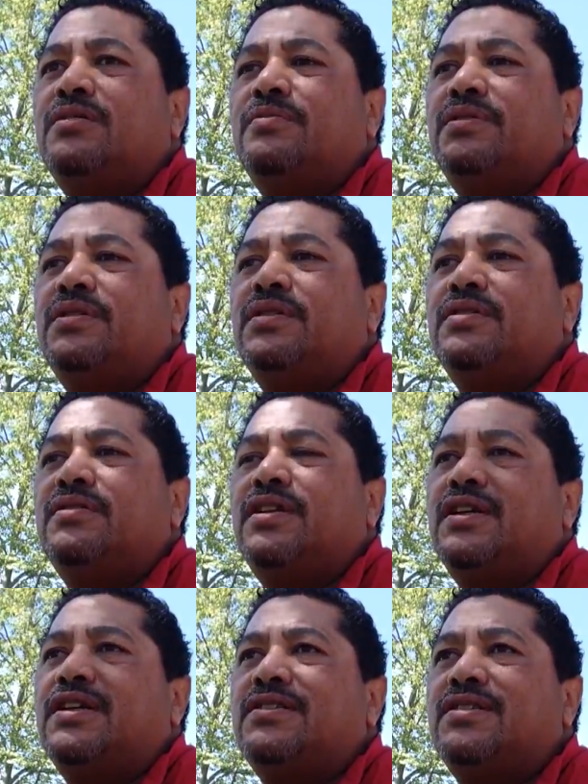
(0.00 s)
But
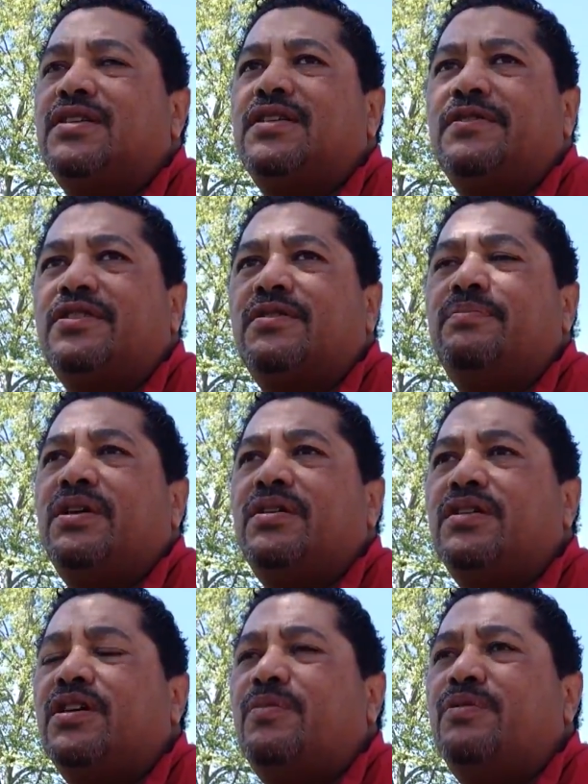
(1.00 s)
like I said, I made
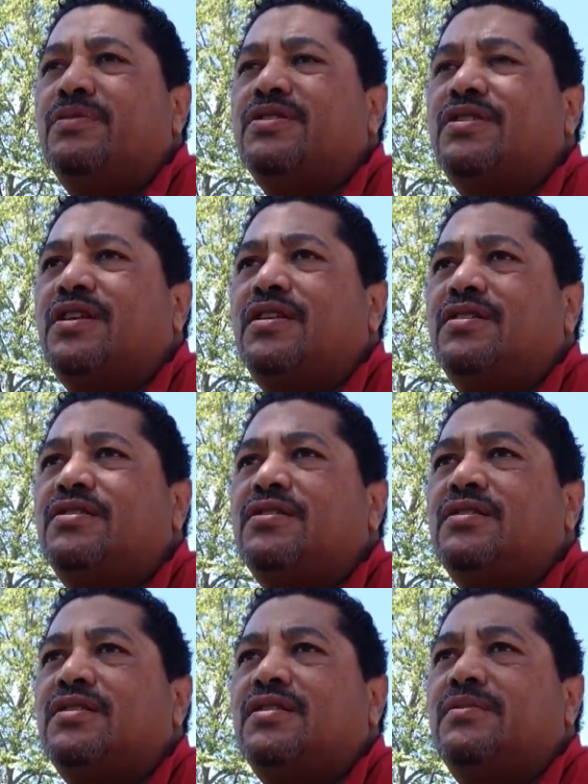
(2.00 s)
a couple mistakes,
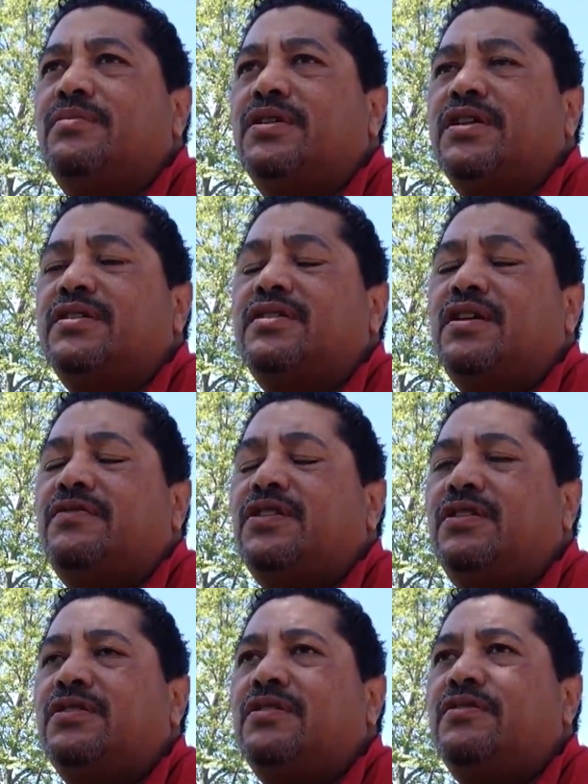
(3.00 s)
but I
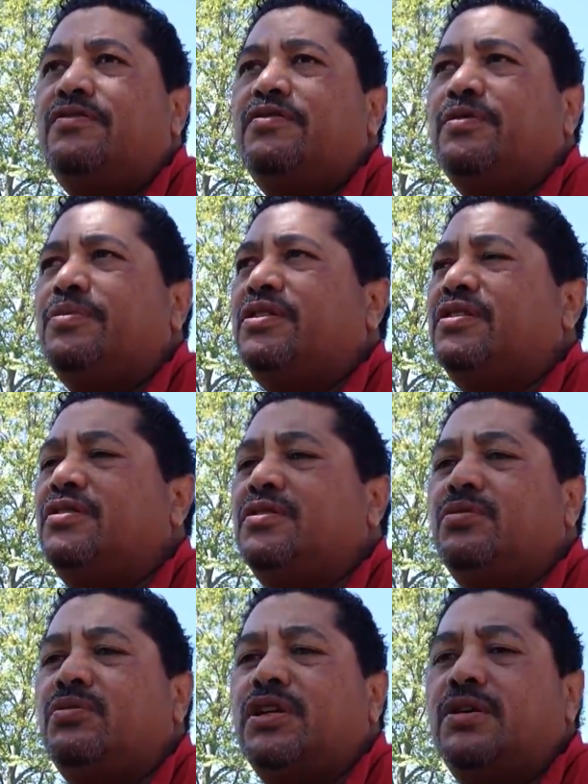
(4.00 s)
definitely learned from it.
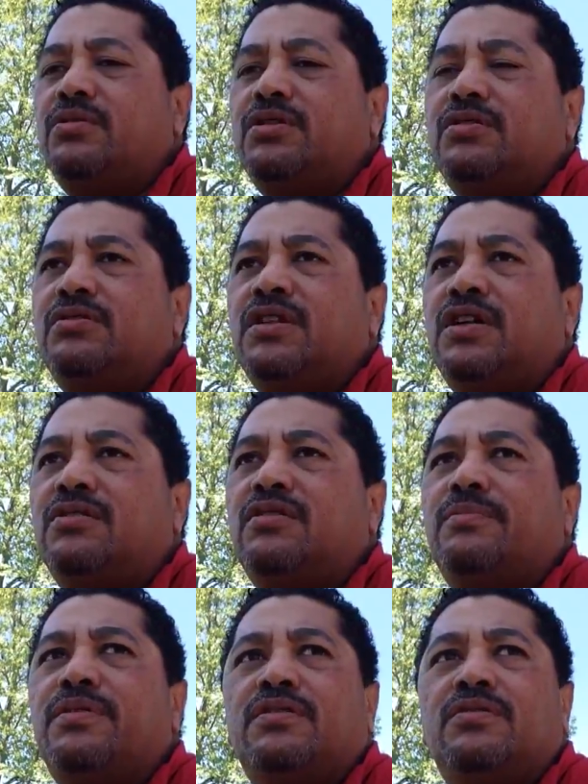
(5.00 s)
What I would do now
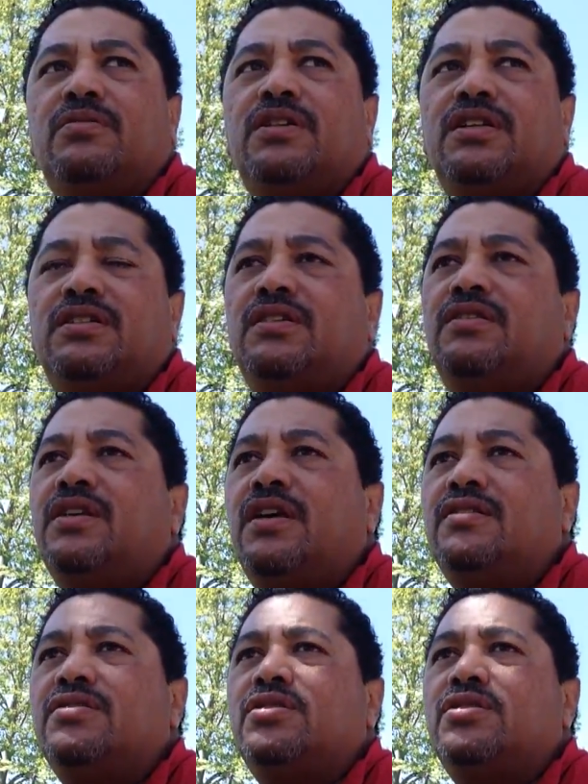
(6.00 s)
compared to what I did then.